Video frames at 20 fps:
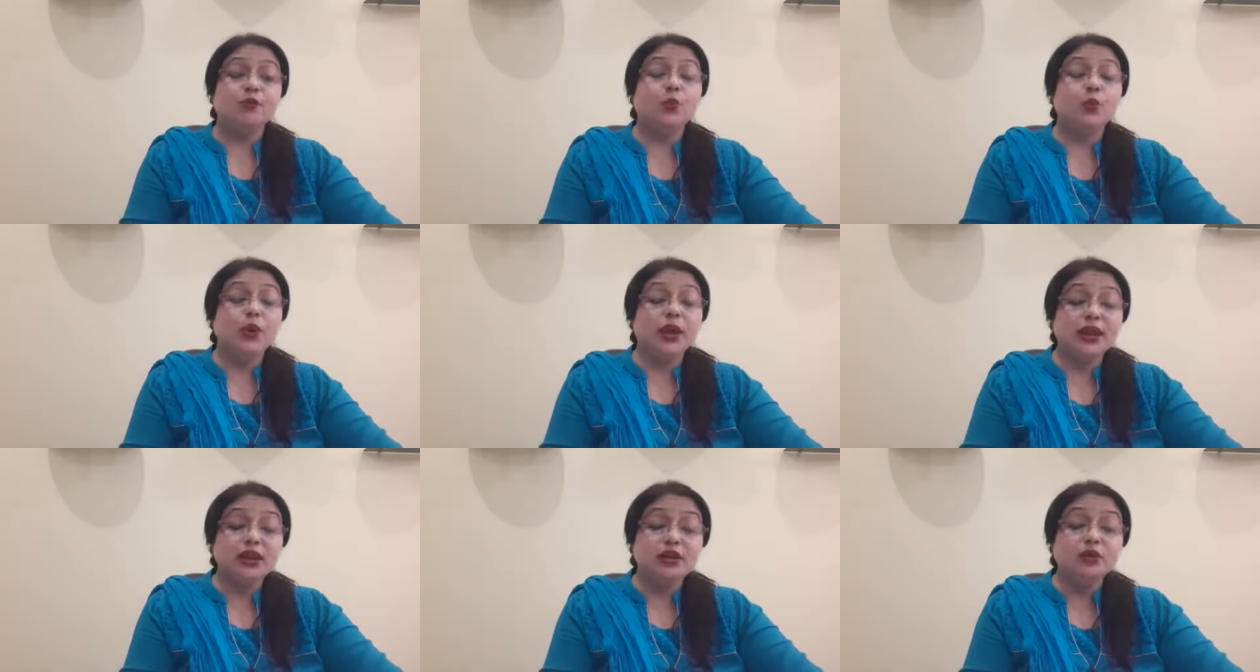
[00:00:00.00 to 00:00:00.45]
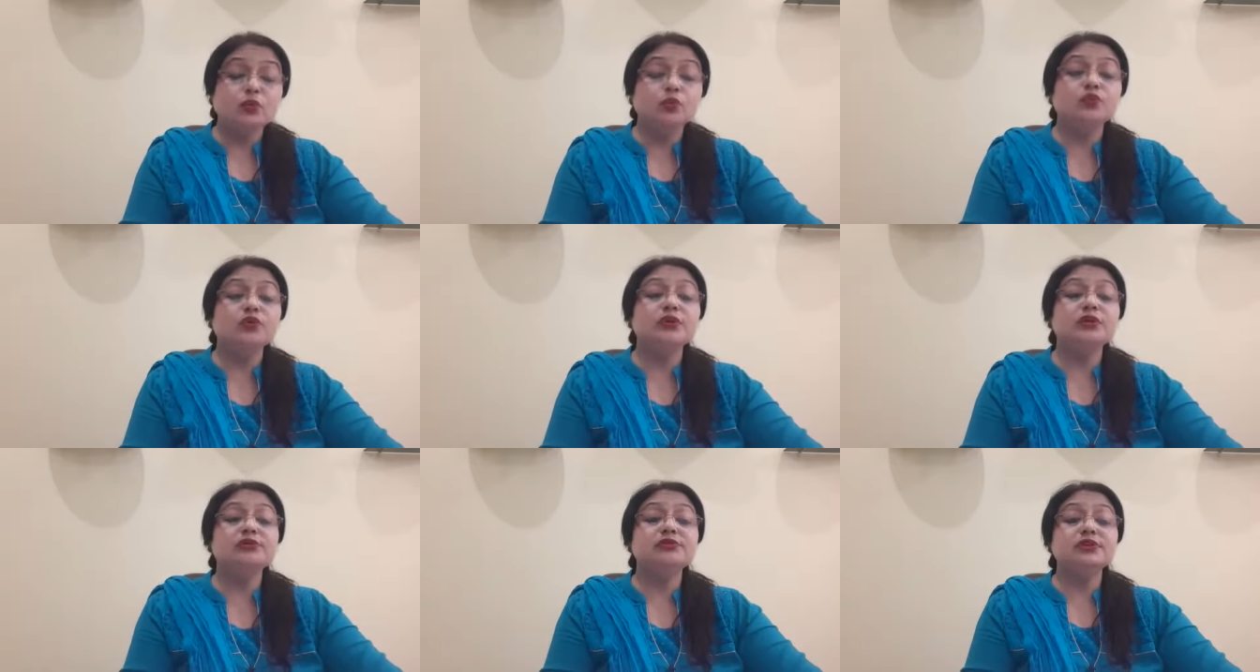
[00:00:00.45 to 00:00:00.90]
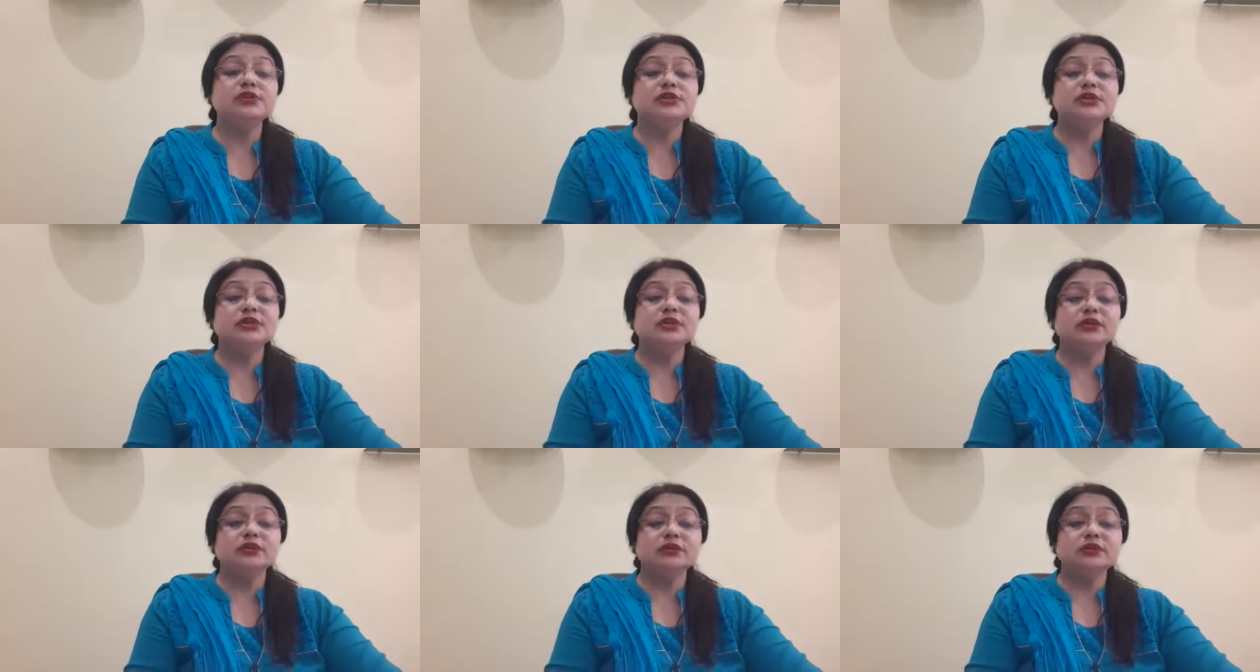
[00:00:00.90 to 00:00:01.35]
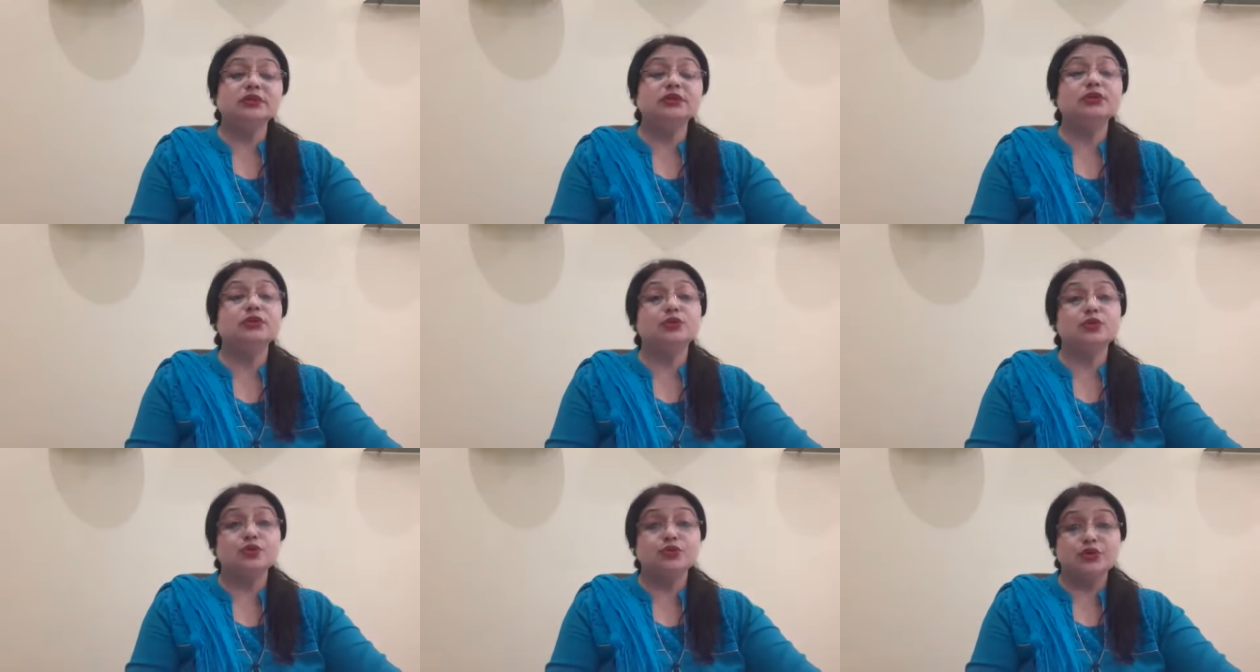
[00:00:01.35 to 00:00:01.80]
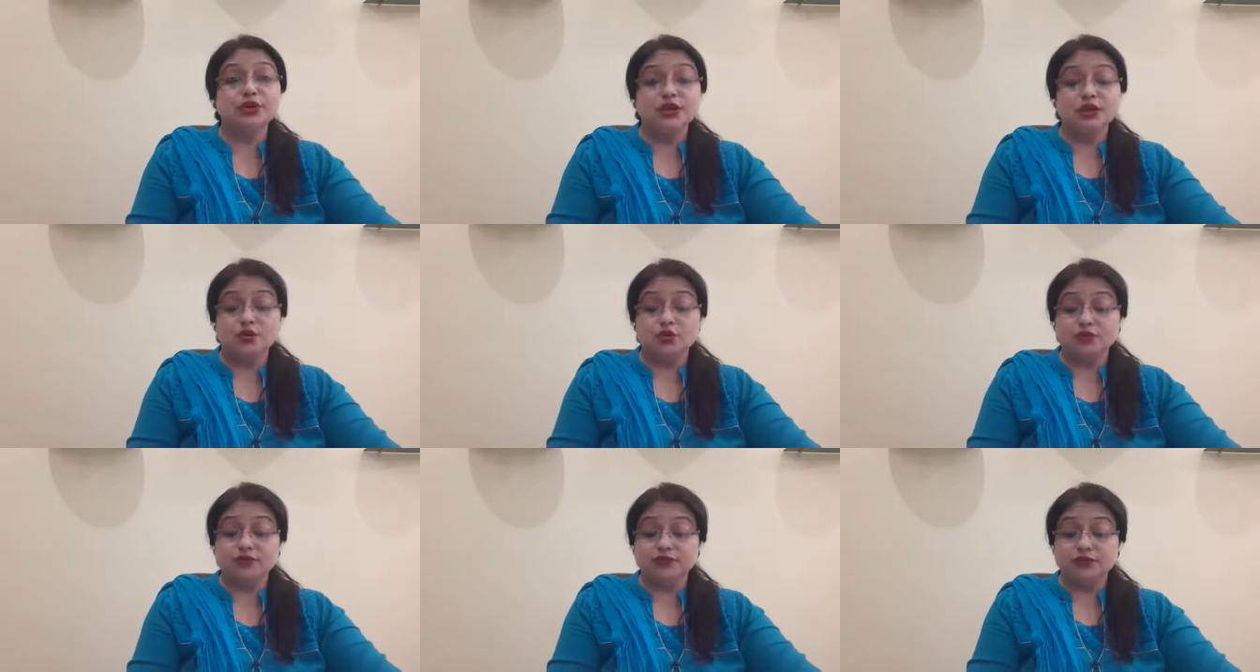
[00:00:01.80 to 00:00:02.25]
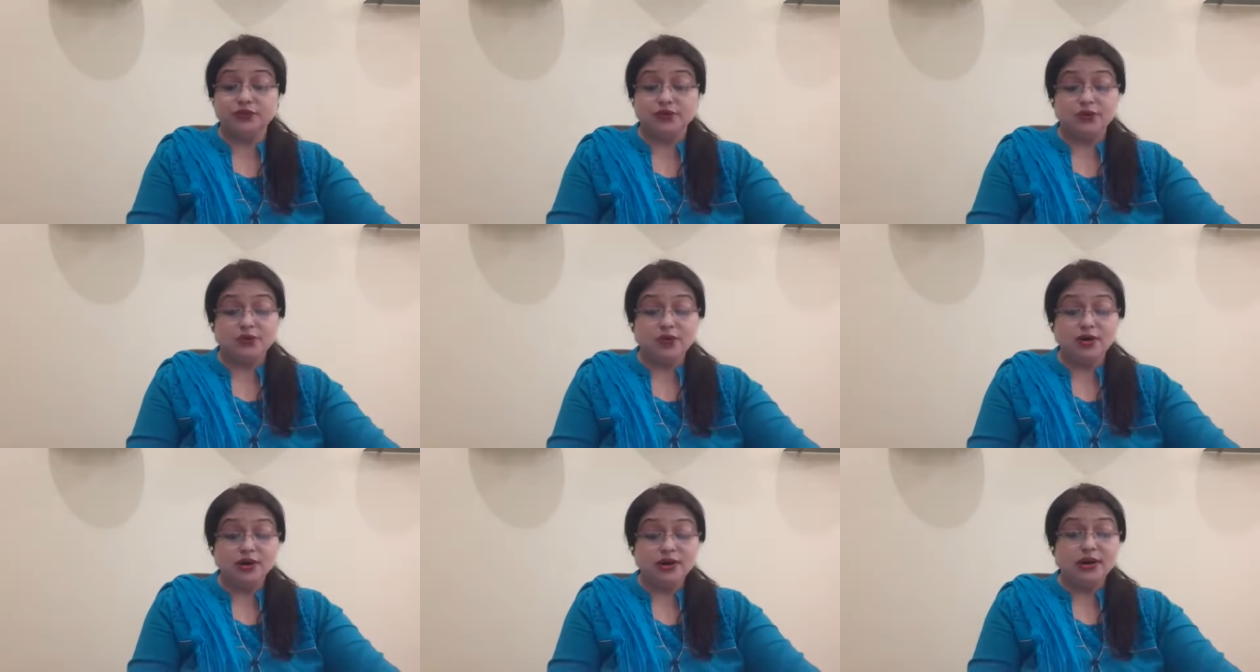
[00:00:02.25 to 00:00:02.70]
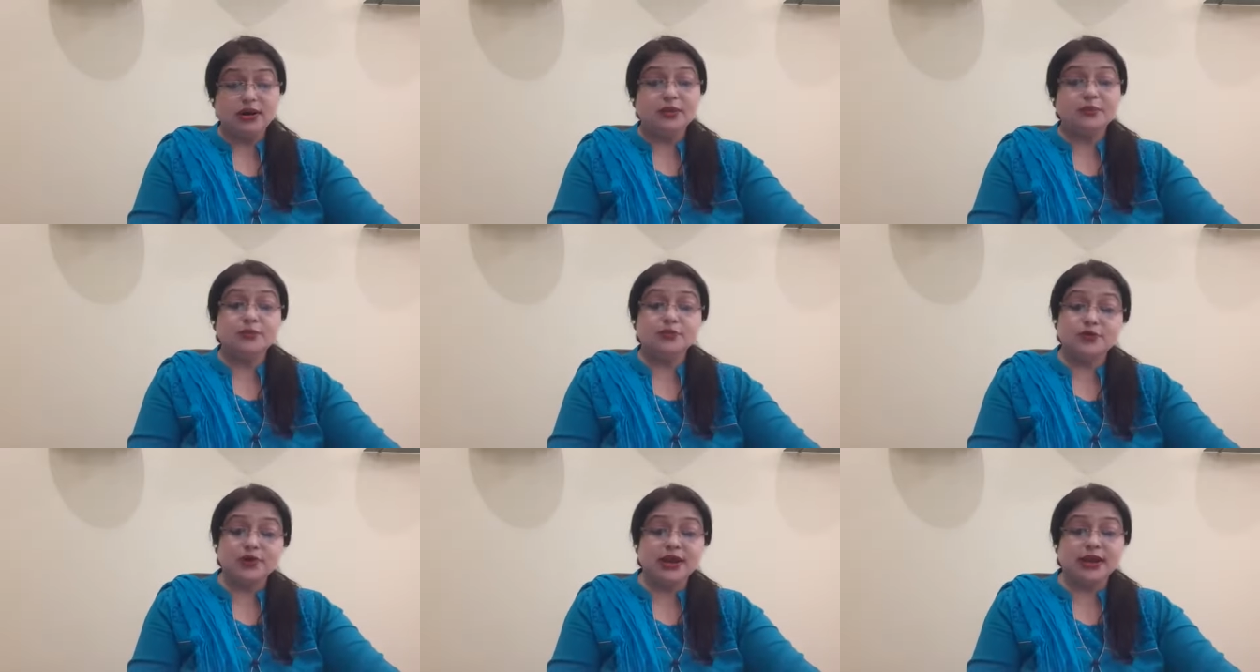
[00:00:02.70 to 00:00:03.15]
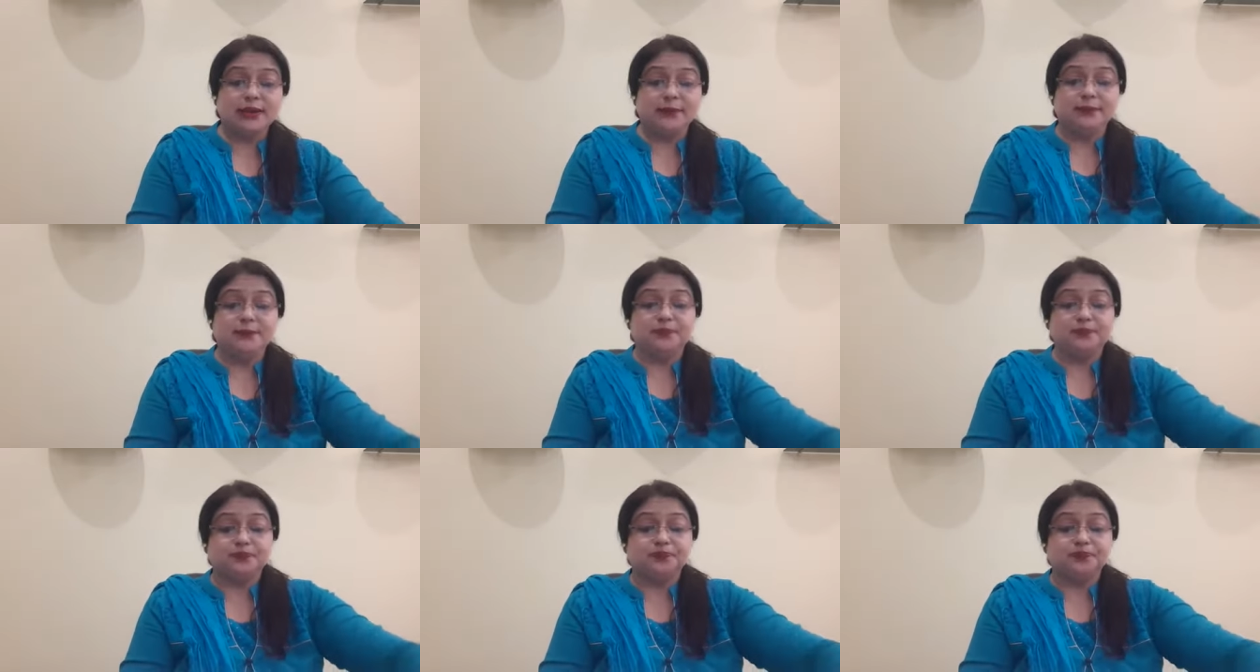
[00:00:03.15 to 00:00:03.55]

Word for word: When will return the glory of your pride?